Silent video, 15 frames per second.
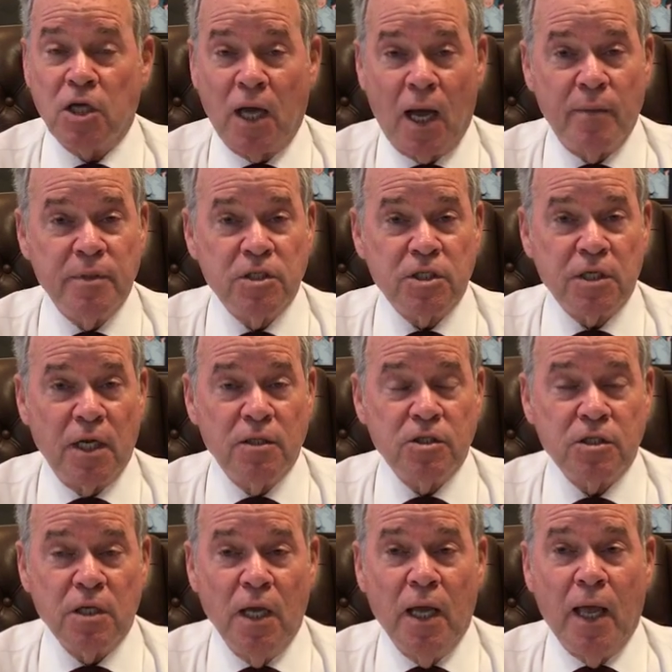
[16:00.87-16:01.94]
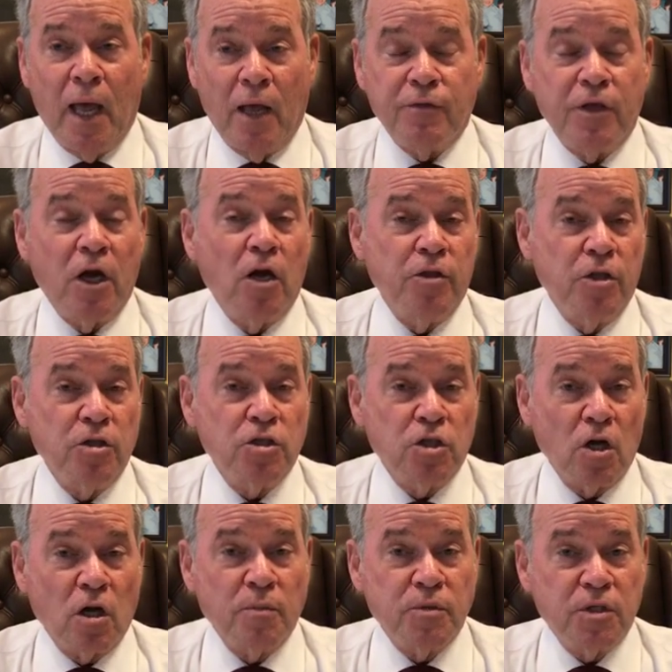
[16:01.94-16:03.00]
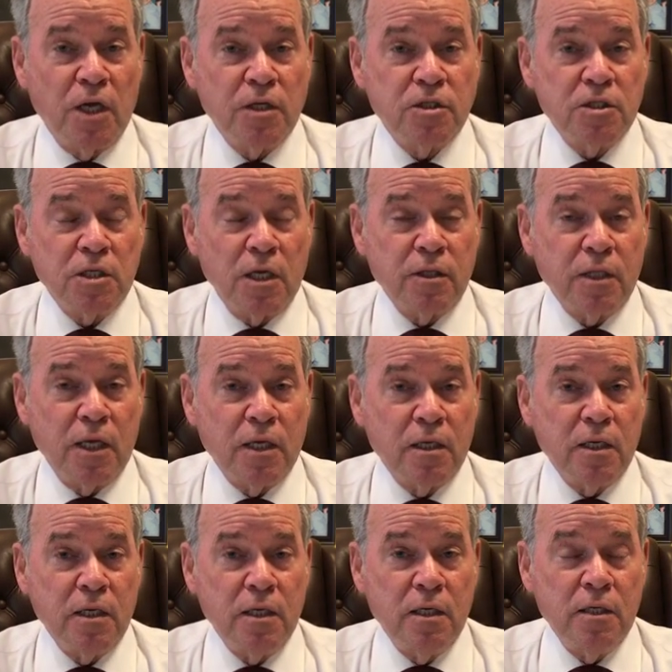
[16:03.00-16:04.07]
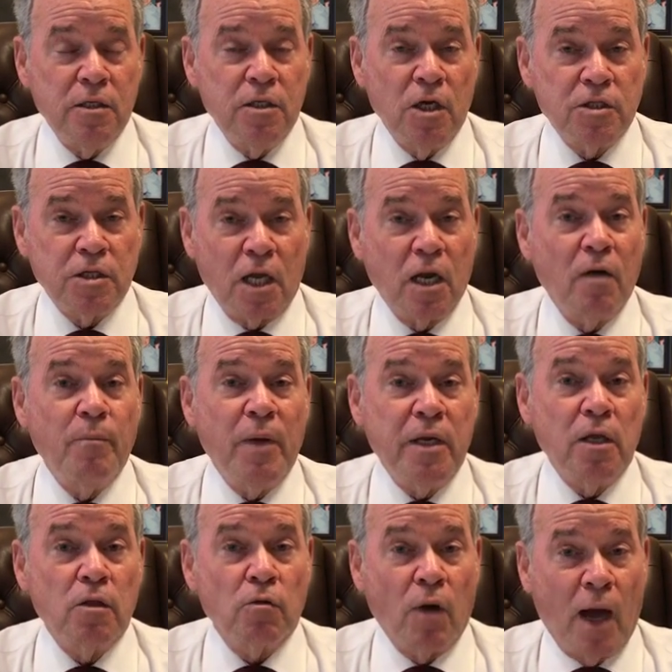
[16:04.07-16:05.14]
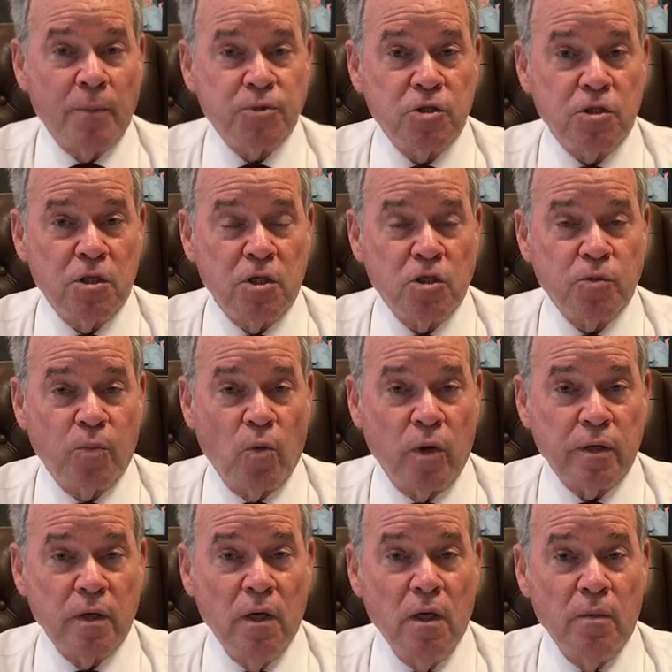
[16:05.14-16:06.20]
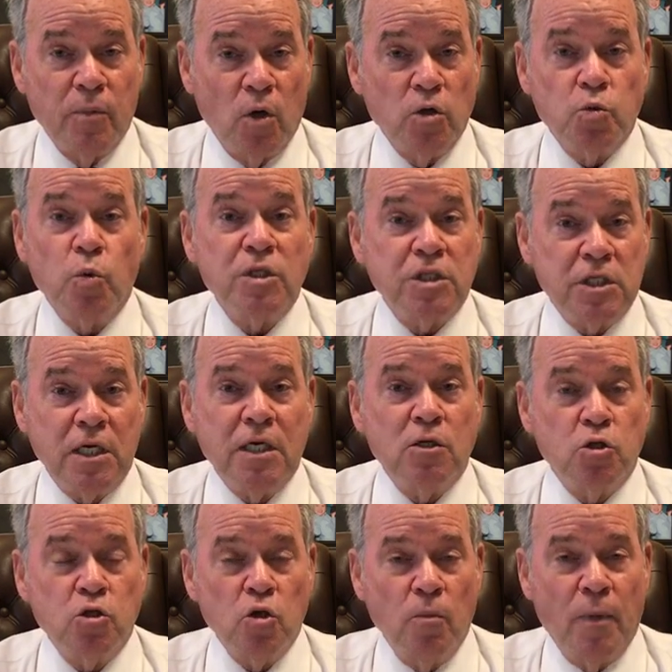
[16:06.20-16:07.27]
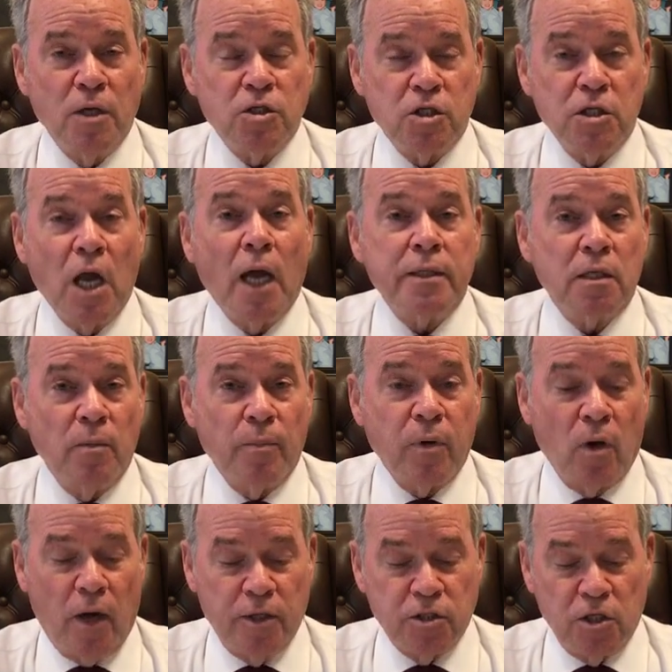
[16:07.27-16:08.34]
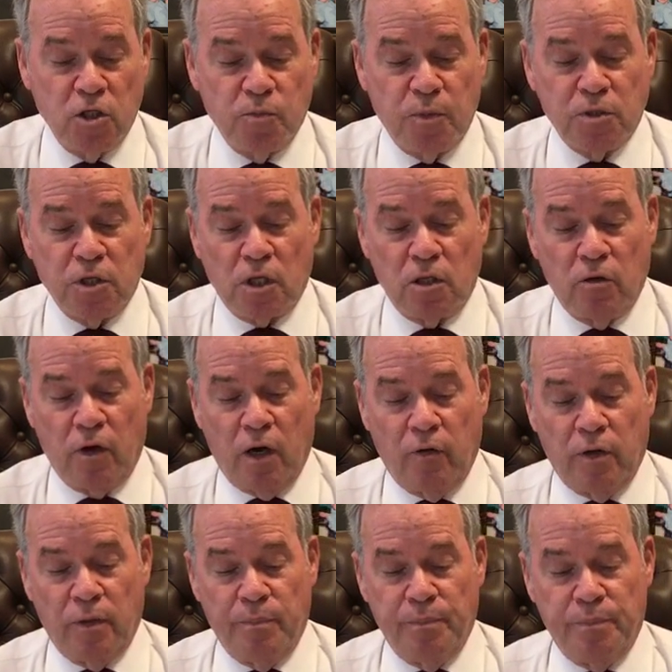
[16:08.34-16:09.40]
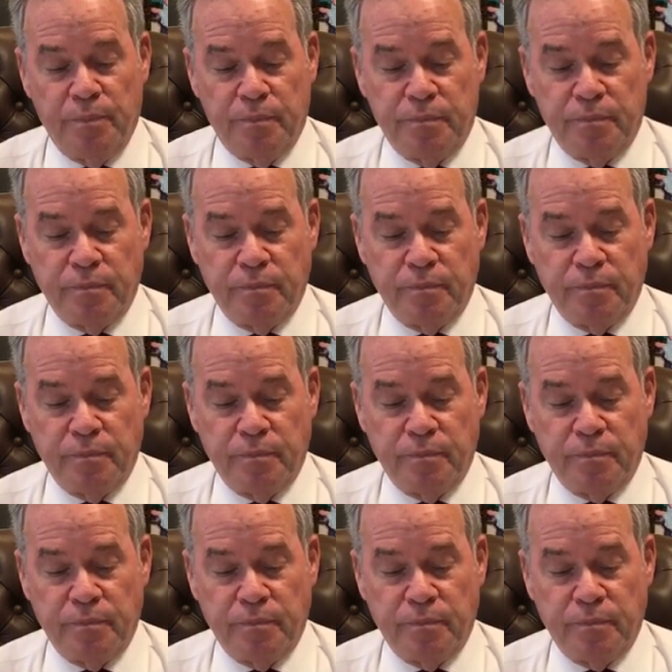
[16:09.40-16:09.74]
It makes common sense. I think under the circumstances, I think he does not have many other options at this point, because we're seeing too much non-compliance in this particular area.